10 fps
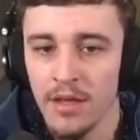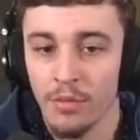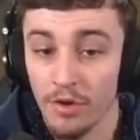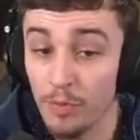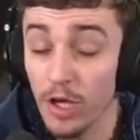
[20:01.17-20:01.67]

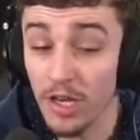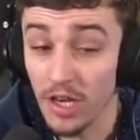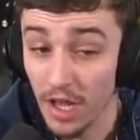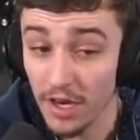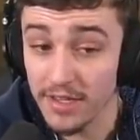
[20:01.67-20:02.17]
We've put a
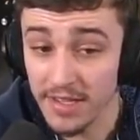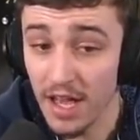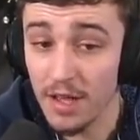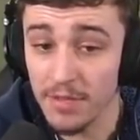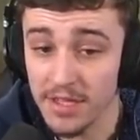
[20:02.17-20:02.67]
lot of
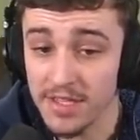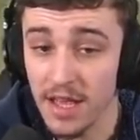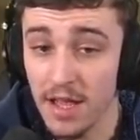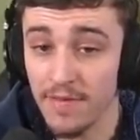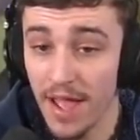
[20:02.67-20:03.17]
time at the
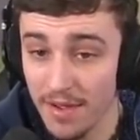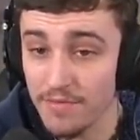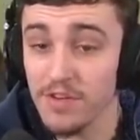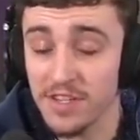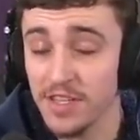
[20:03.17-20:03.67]
start of
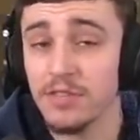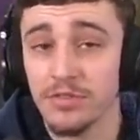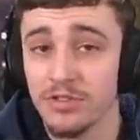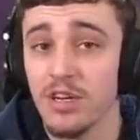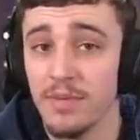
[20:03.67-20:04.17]
every single
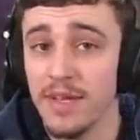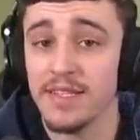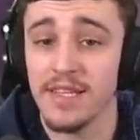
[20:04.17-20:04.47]
stream into